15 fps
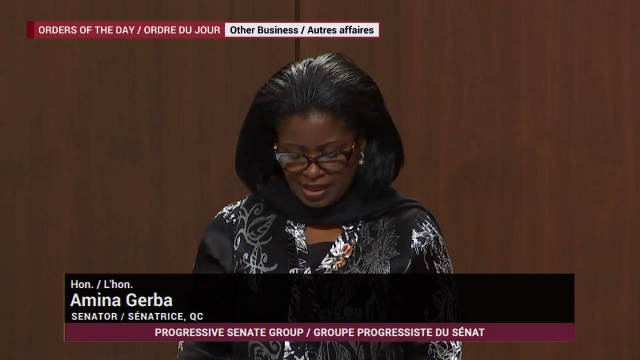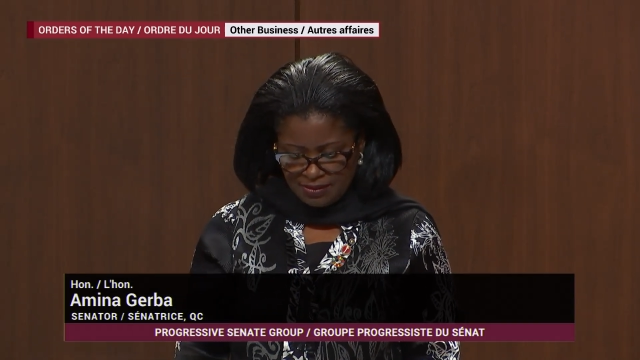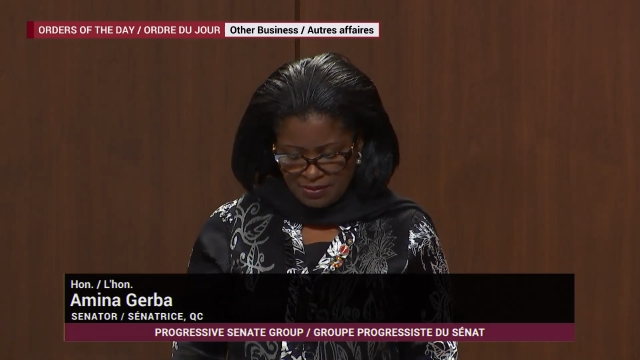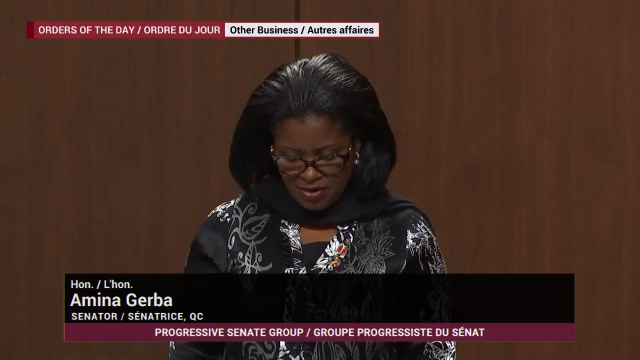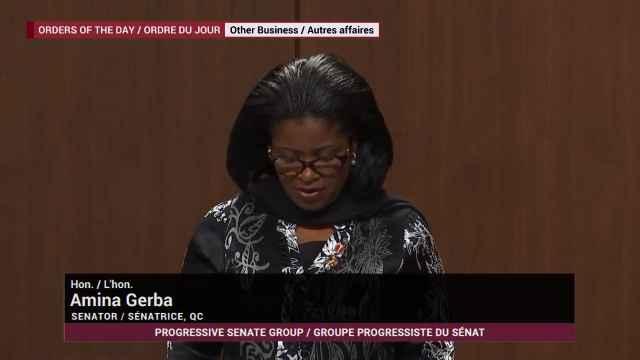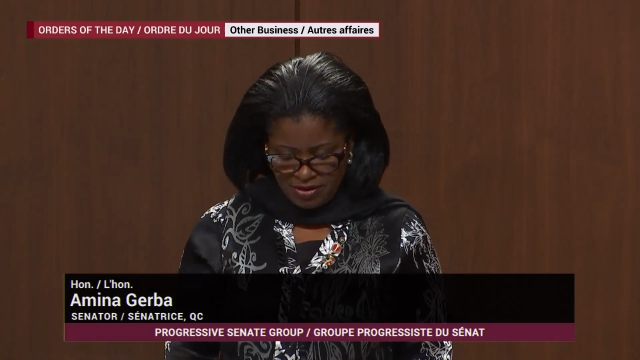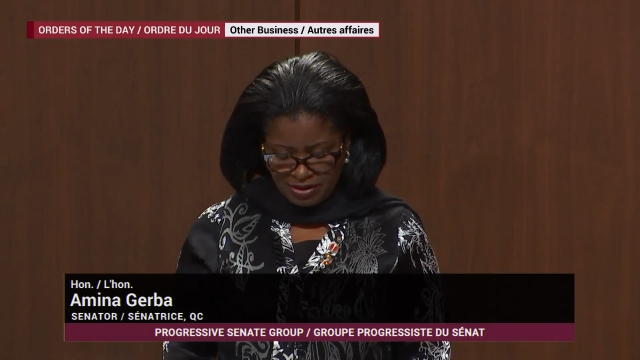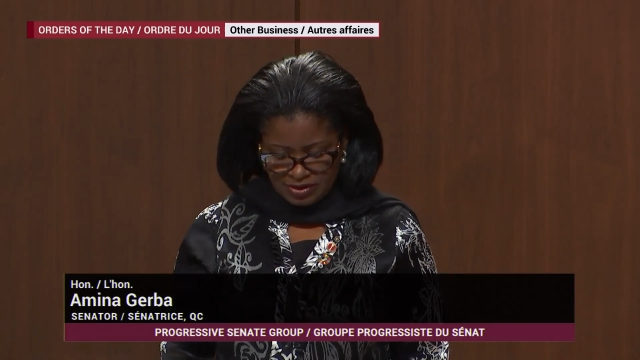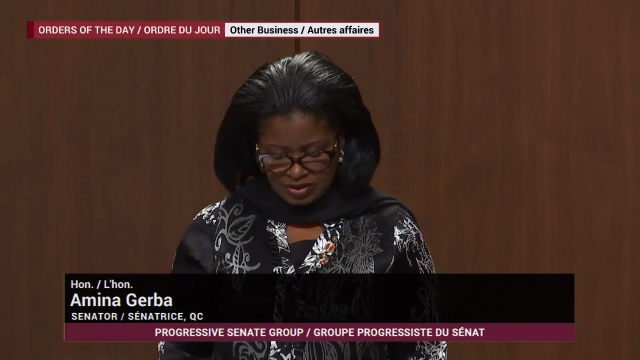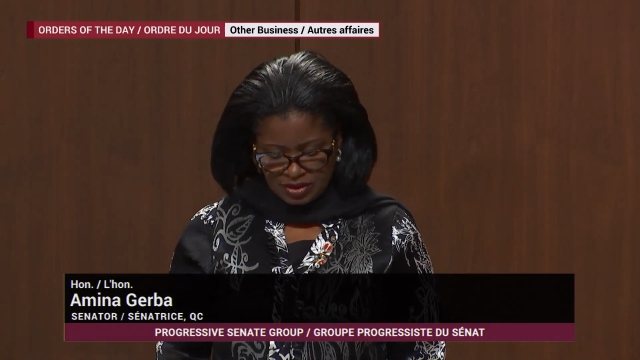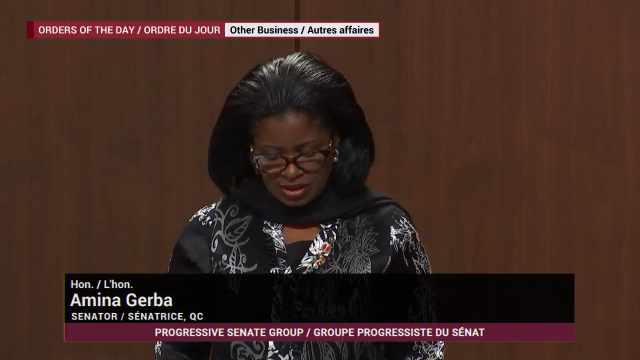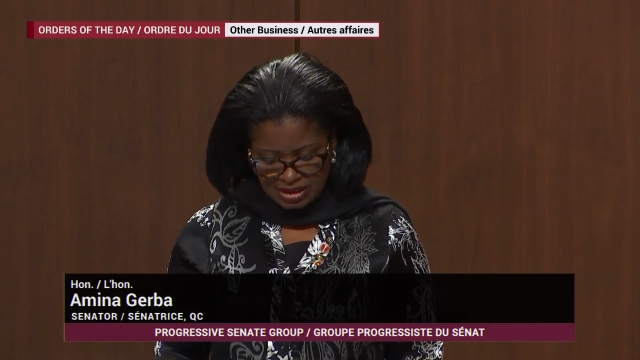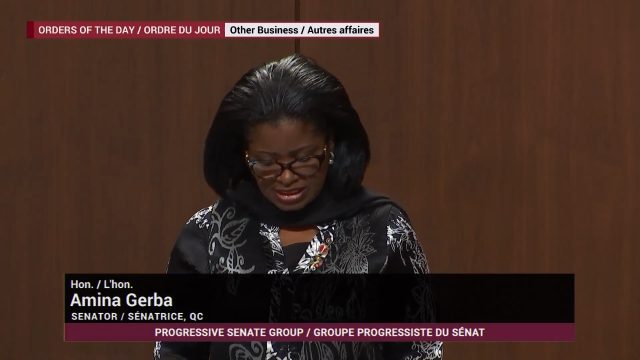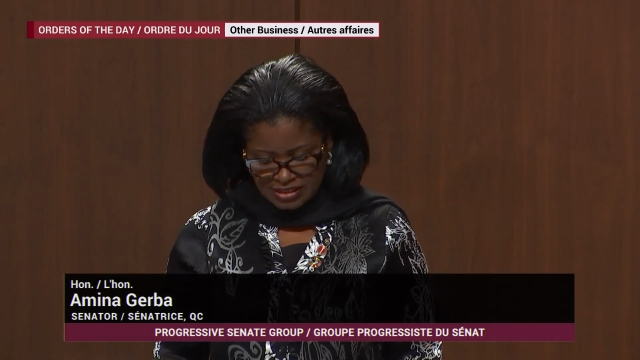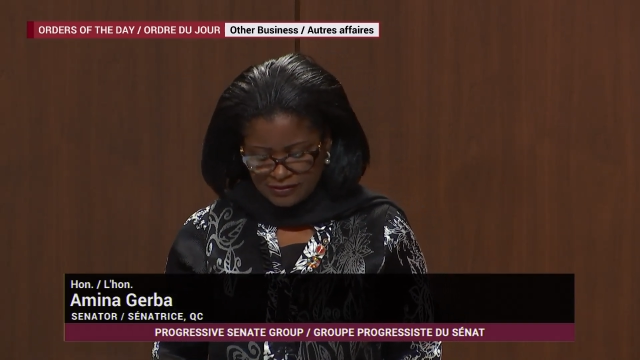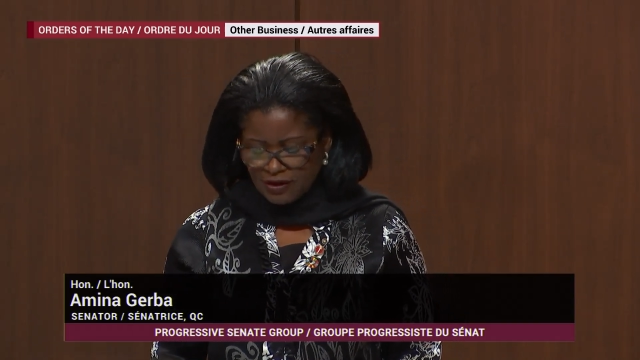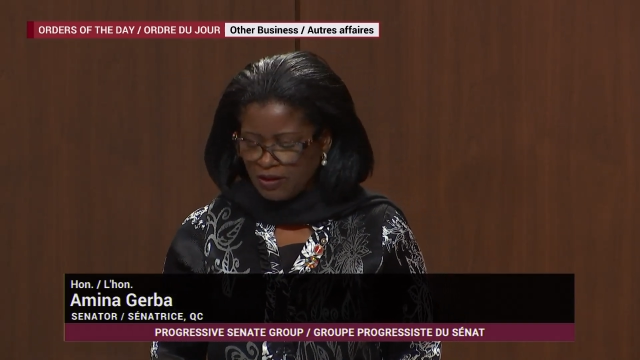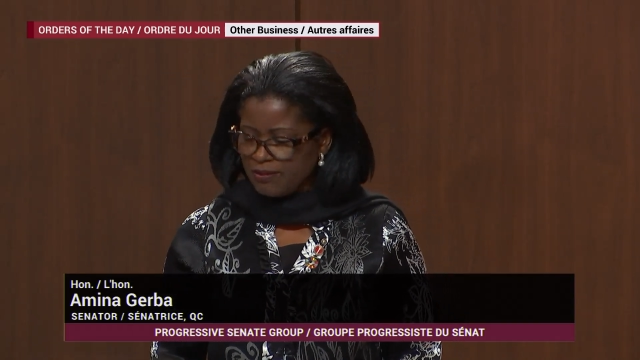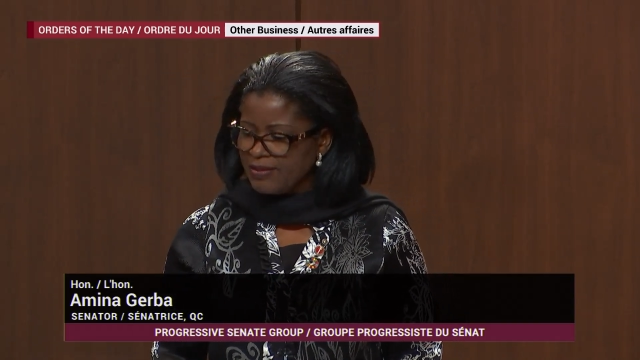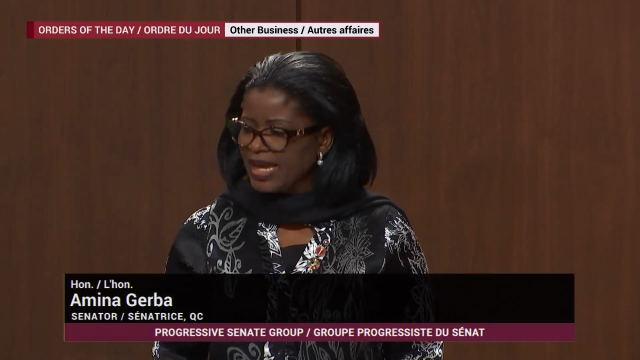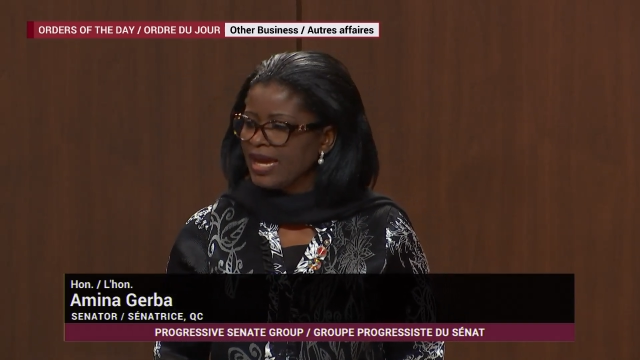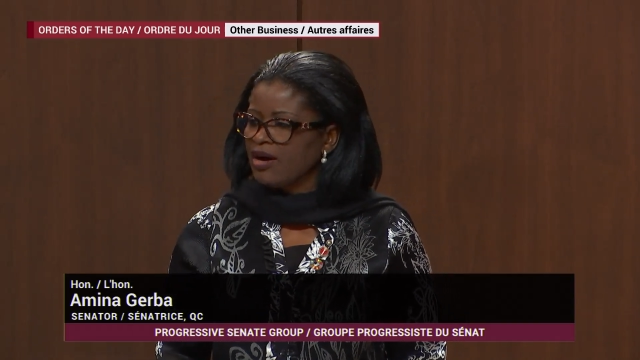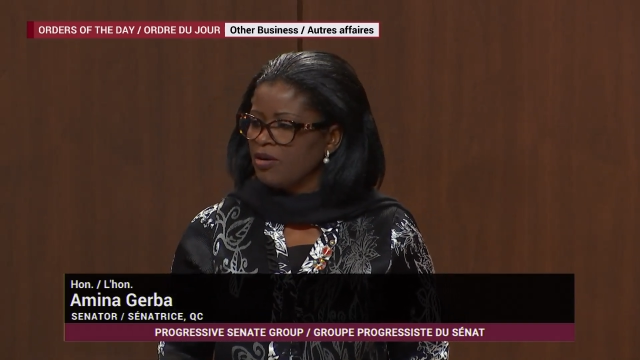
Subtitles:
This duty has